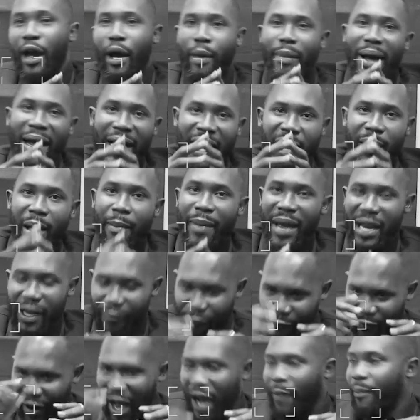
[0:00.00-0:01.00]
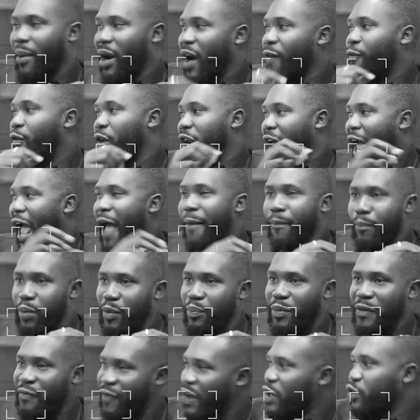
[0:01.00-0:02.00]
I'm not about the flag bearer for the
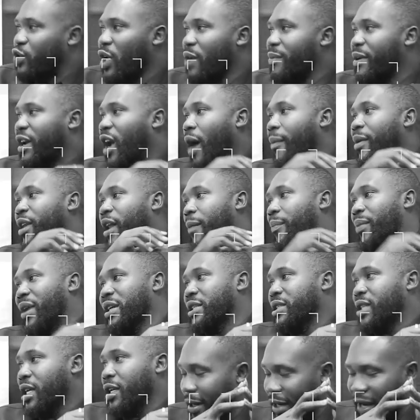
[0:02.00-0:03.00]
MPP eventually becoming the president.